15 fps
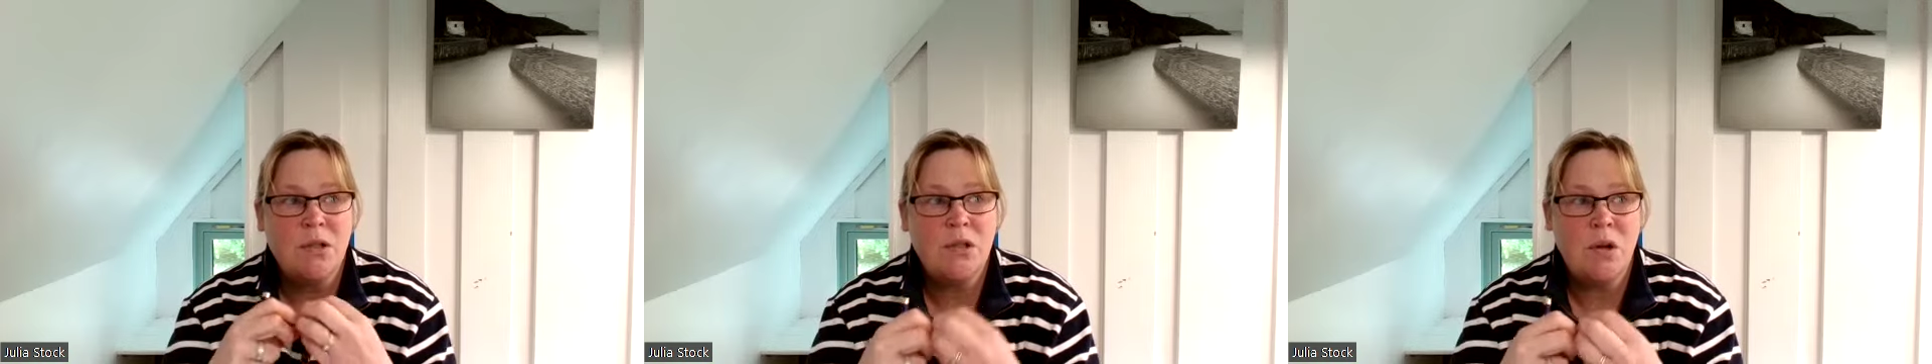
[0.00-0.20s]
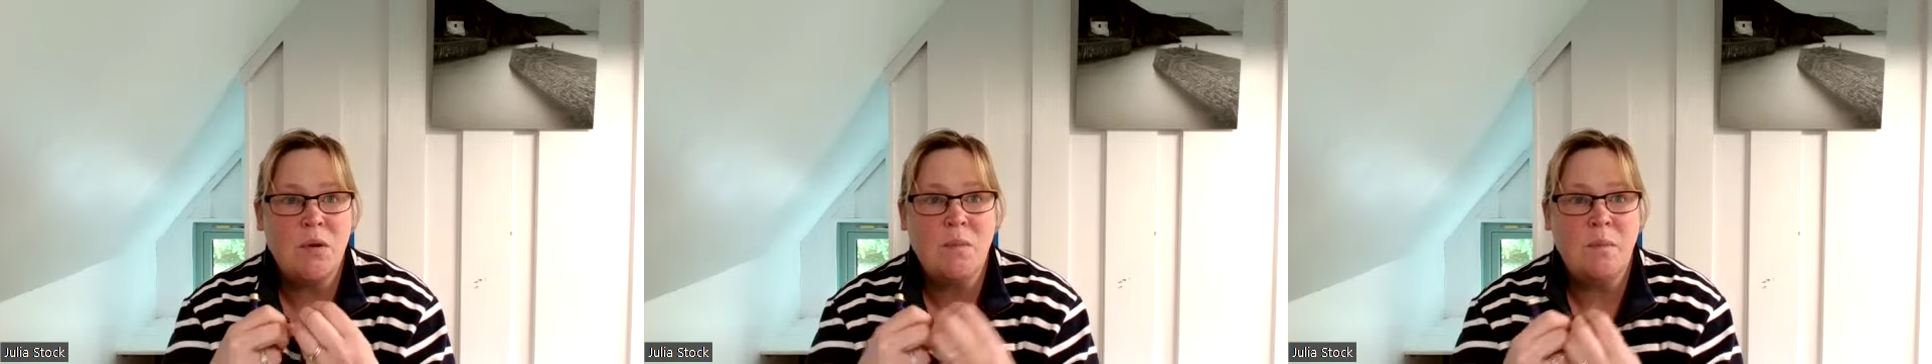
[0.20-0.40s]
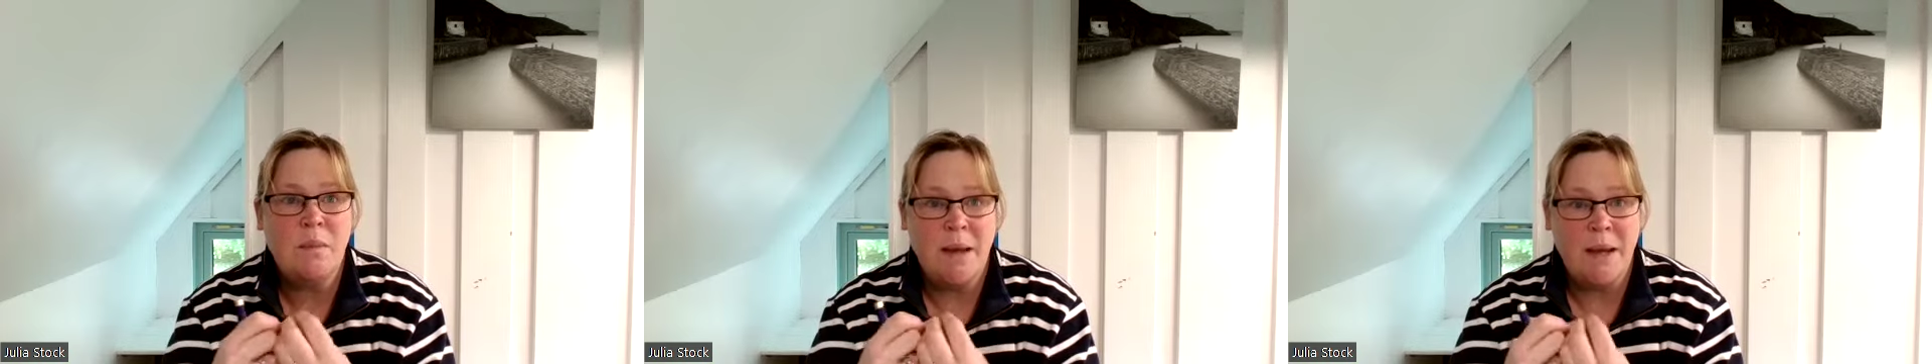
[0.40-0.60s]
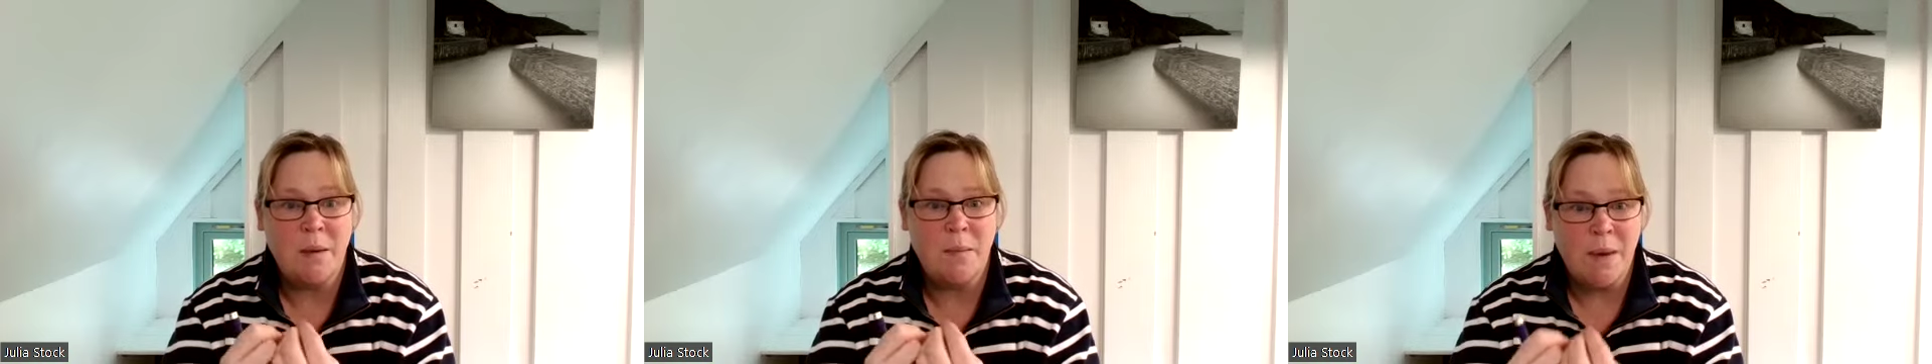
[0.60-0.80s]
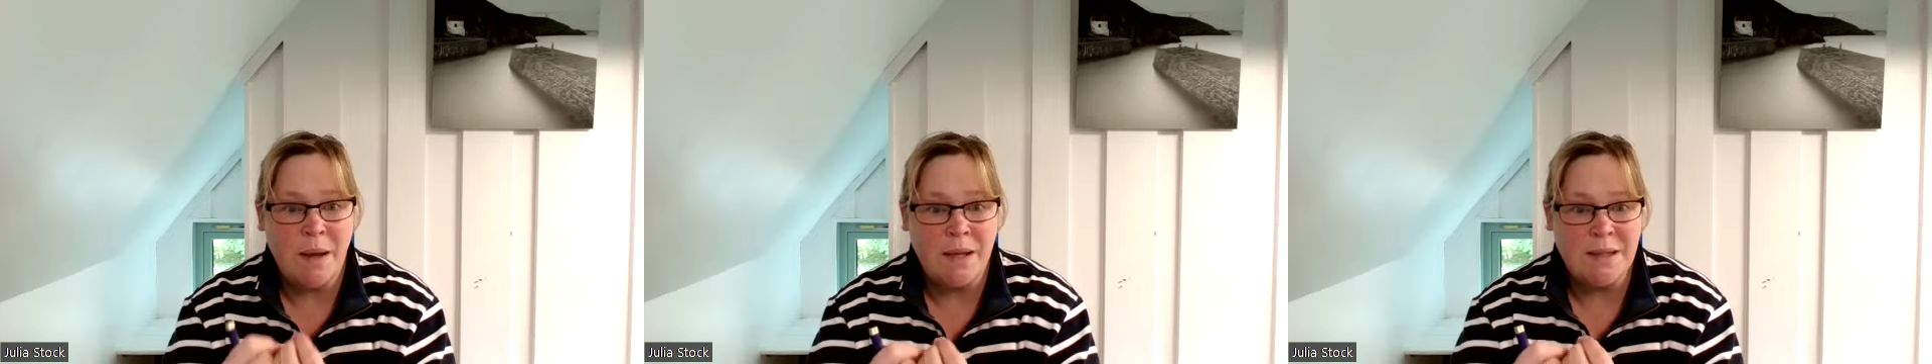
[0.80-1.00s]
don't make
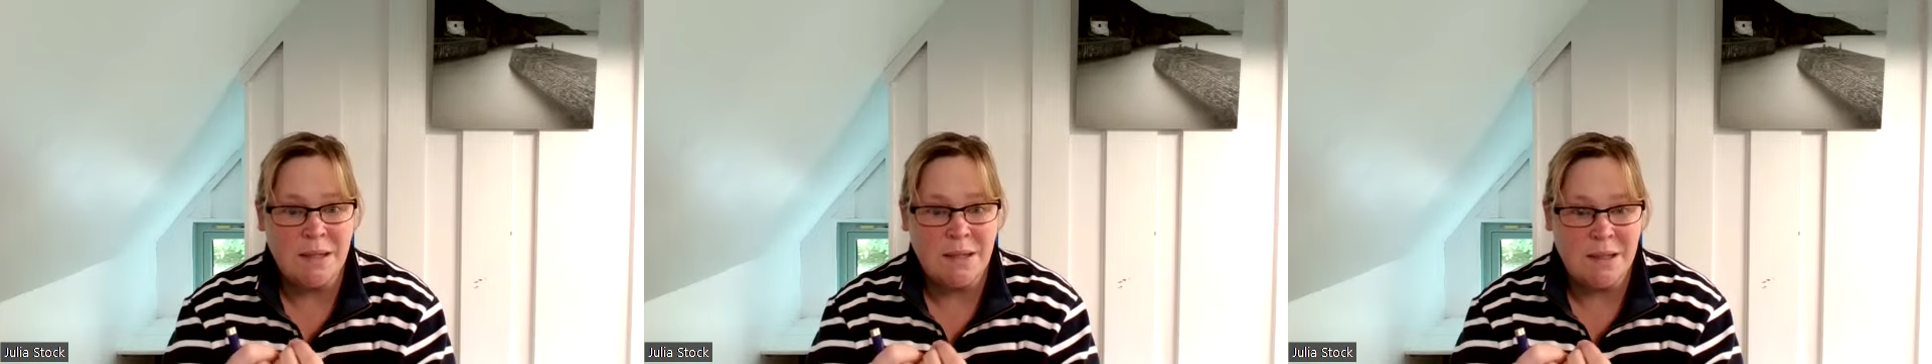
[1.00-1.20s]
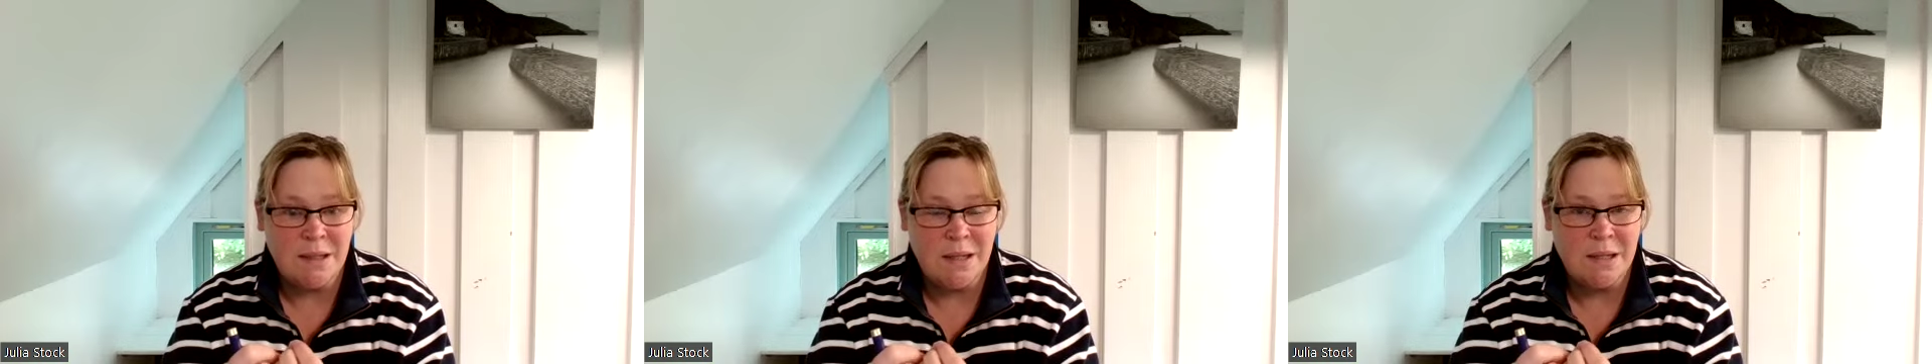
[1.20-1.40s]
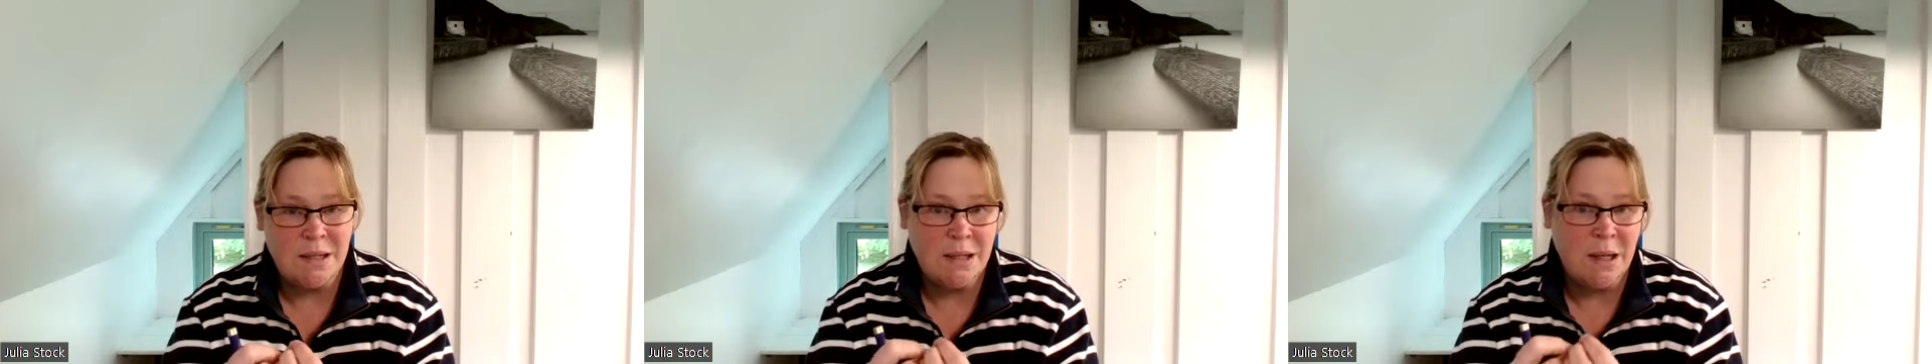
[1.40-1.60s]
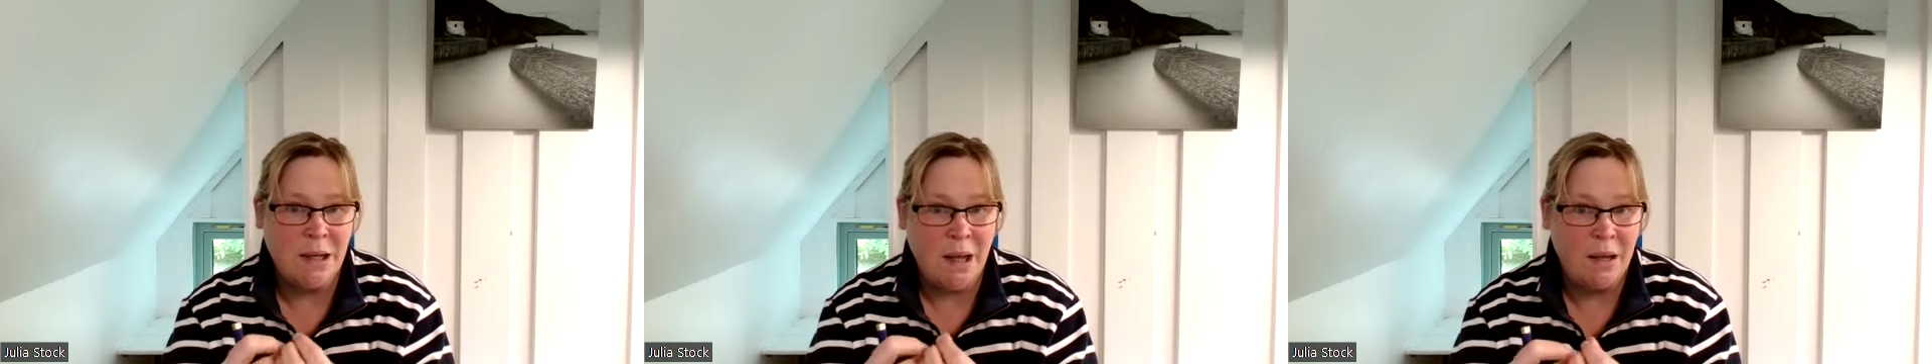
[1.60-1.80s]
amazing teaching